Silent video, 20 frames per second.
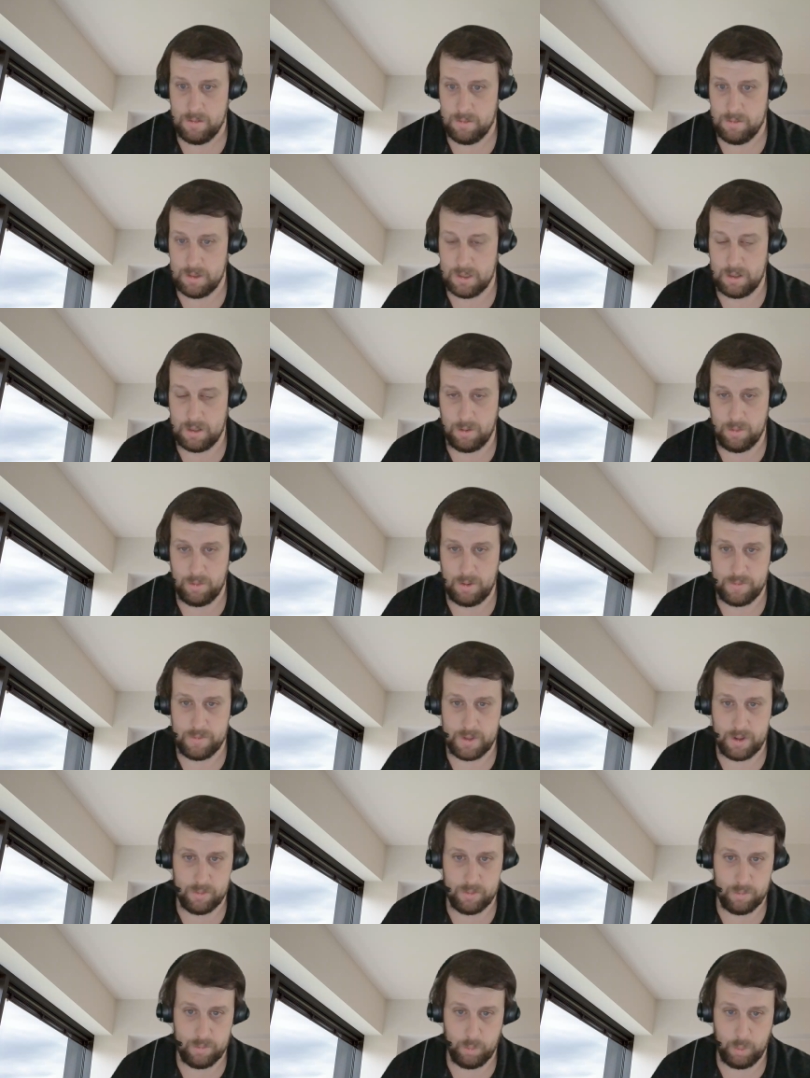if
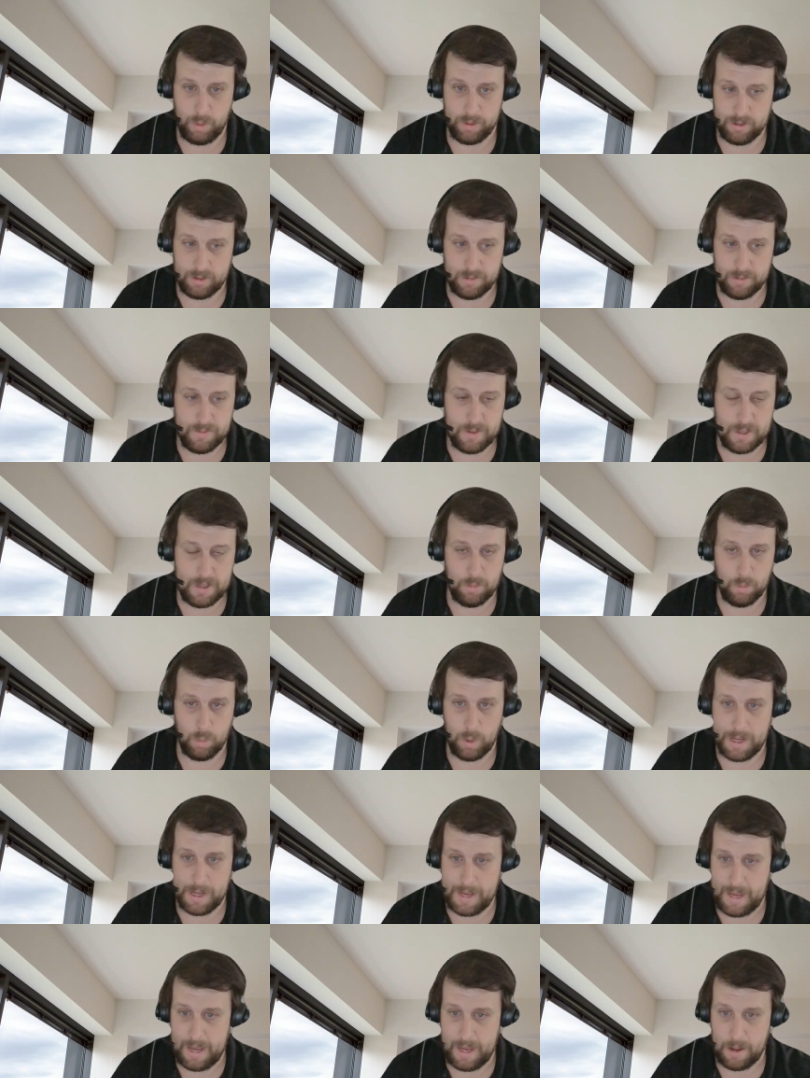there was an event,
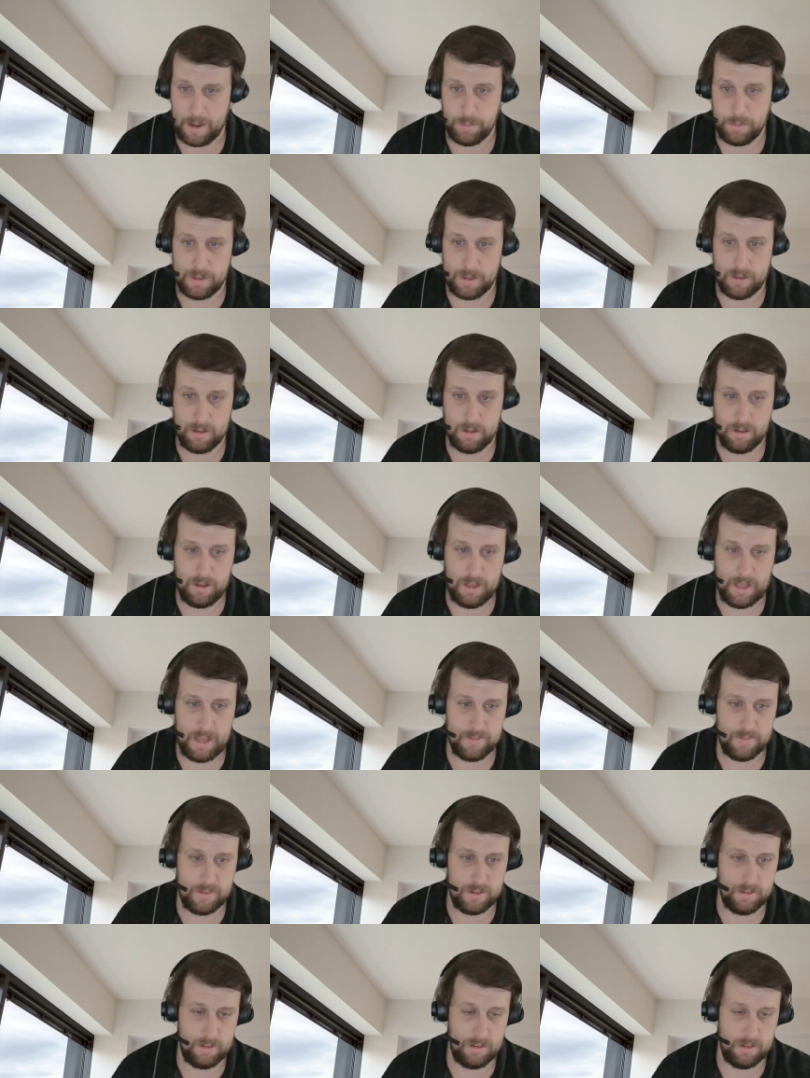what happened.
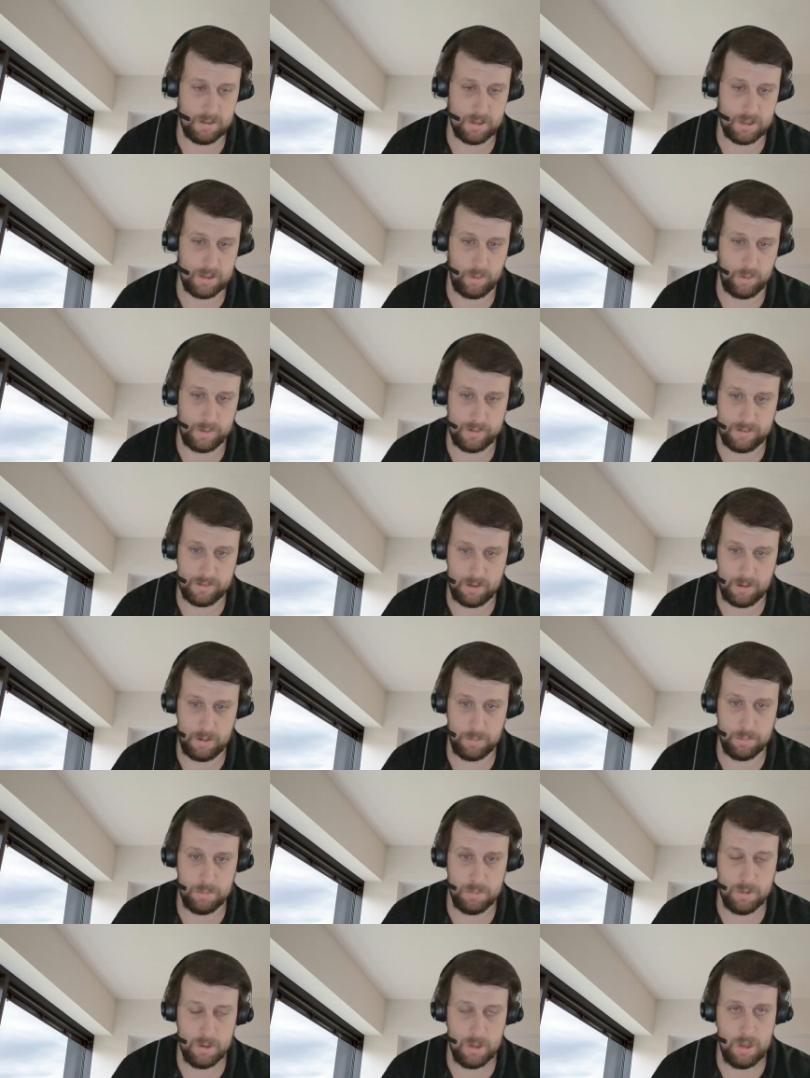Having a
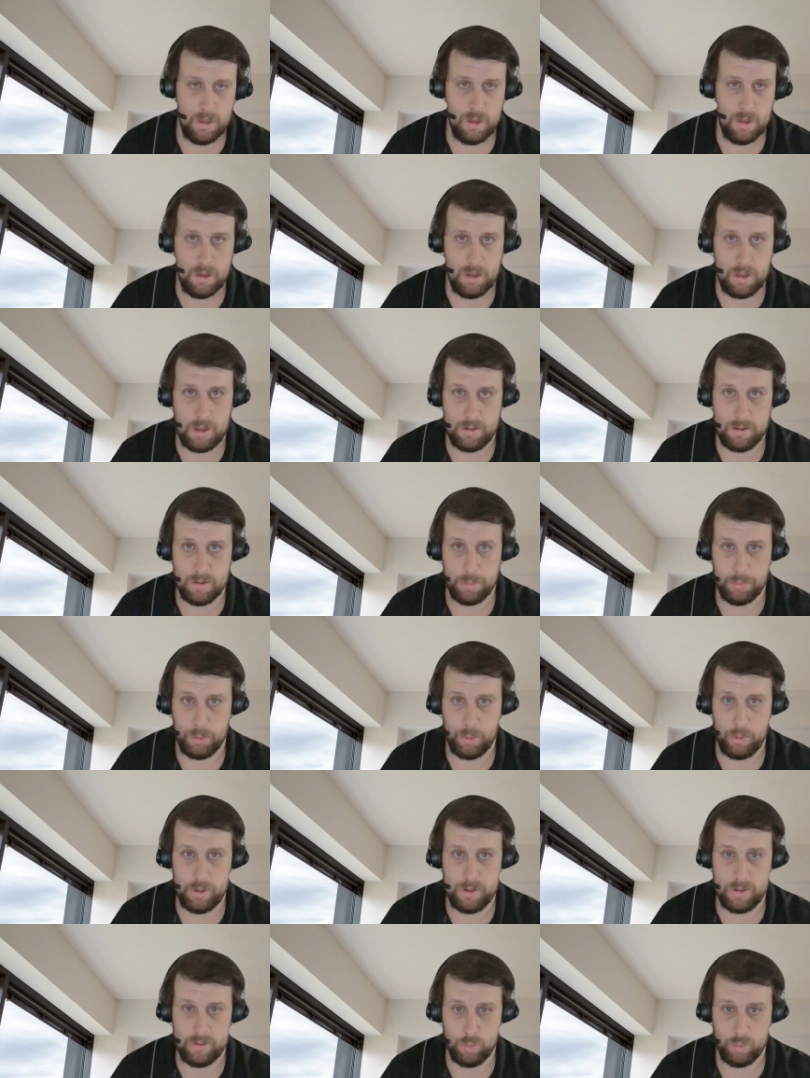SIM
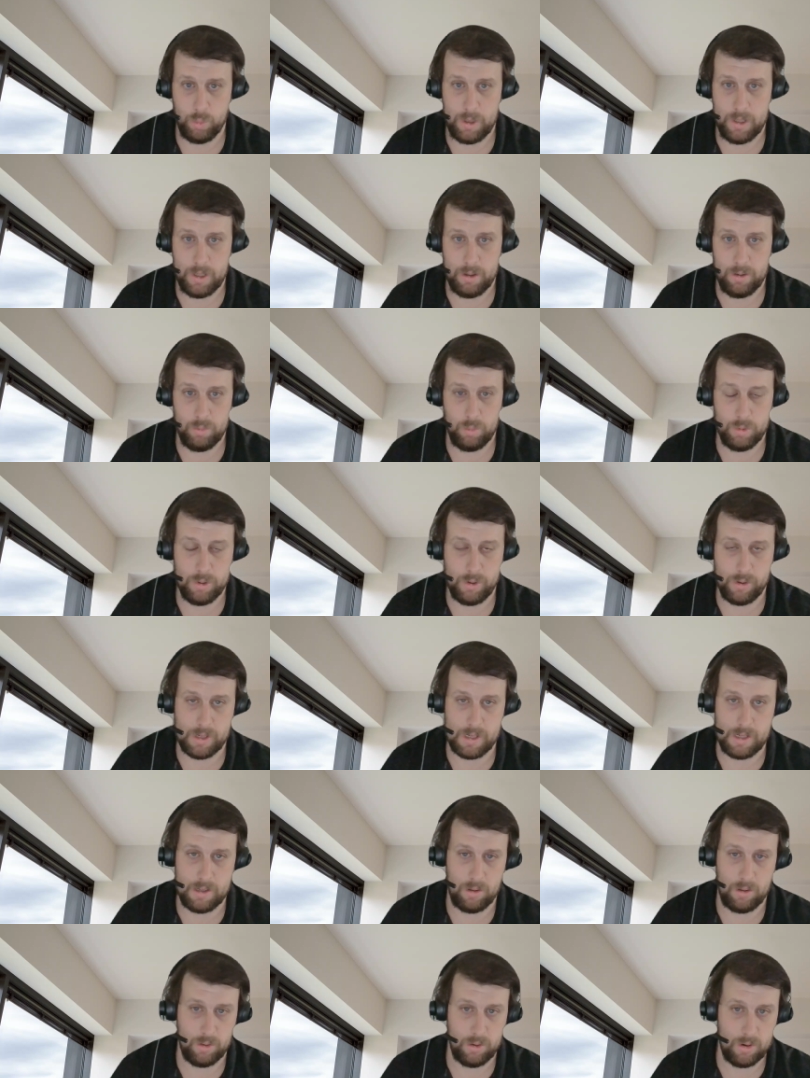deployed as well, you're
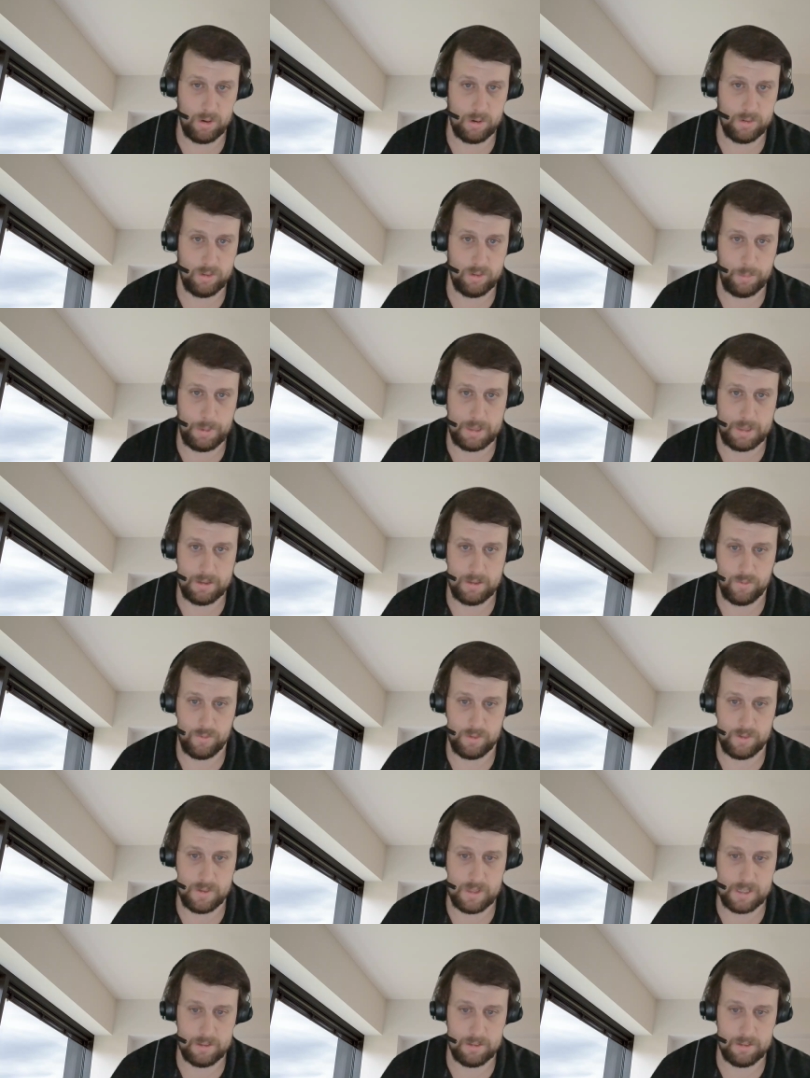getting alerts about
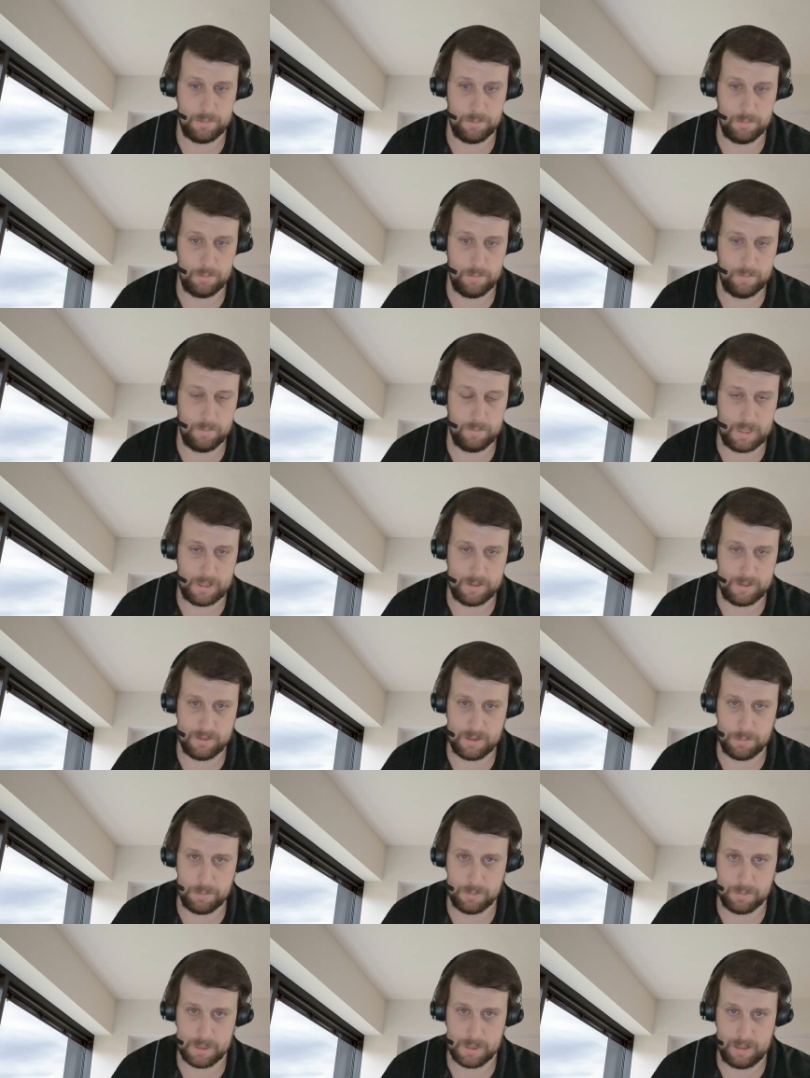different things that
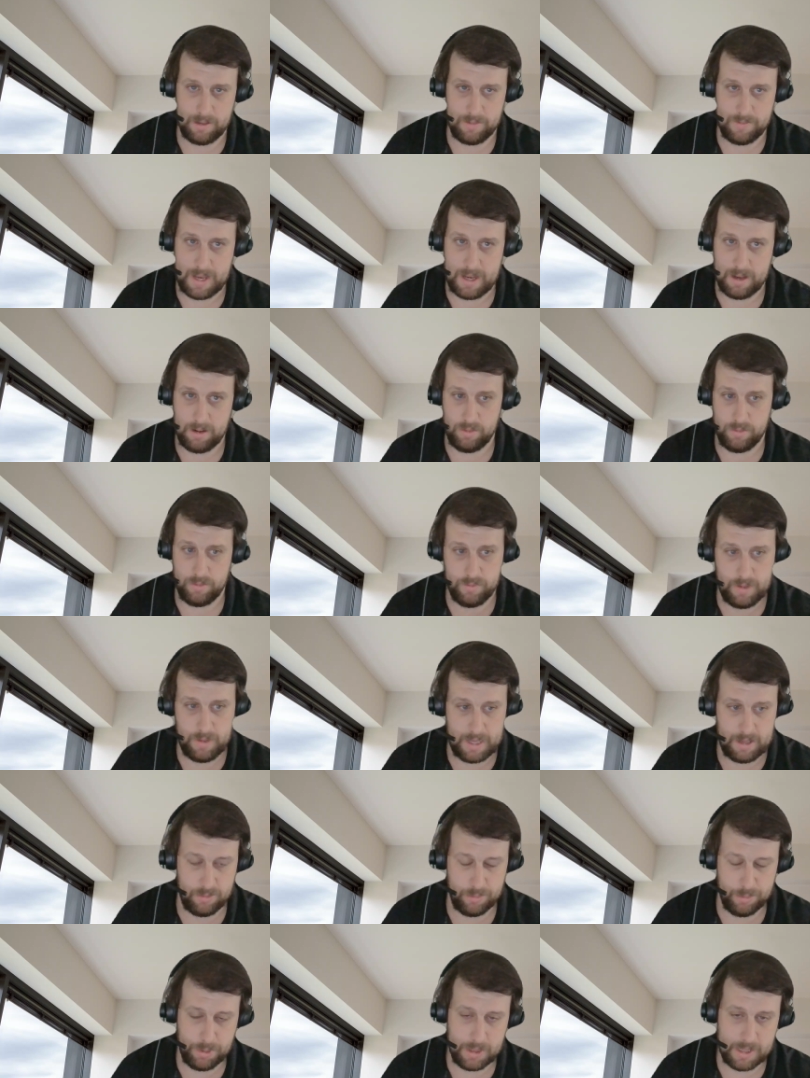seem kind of out
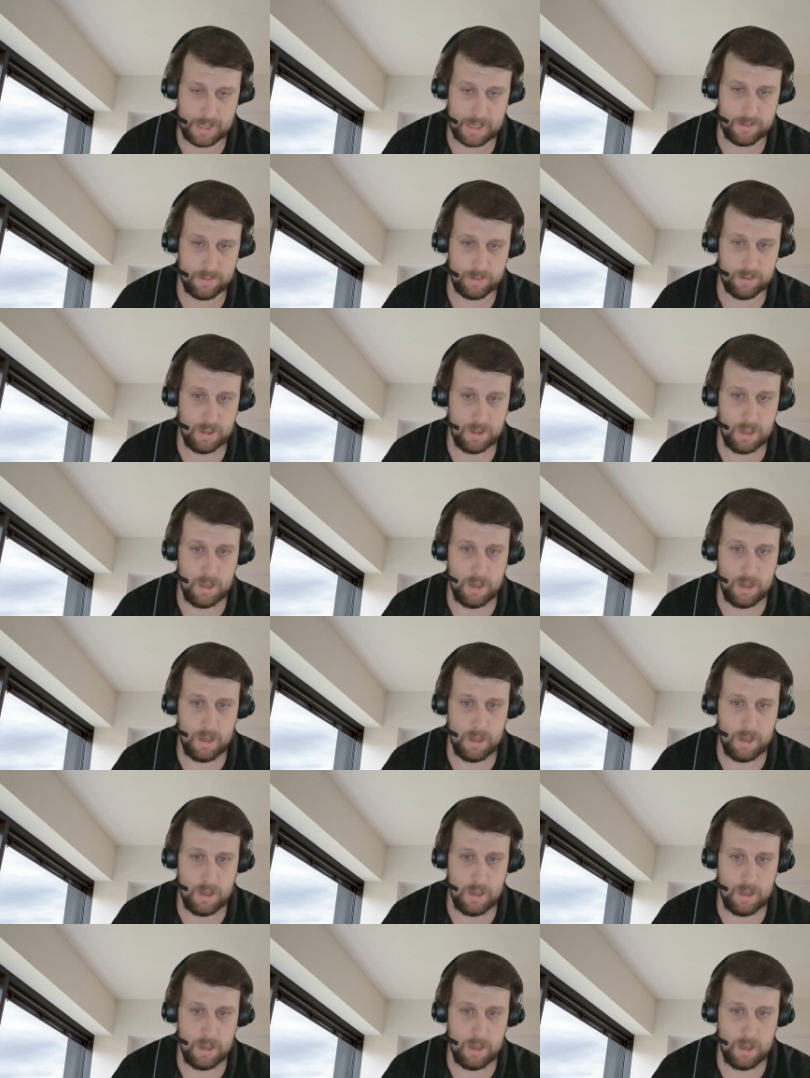of place,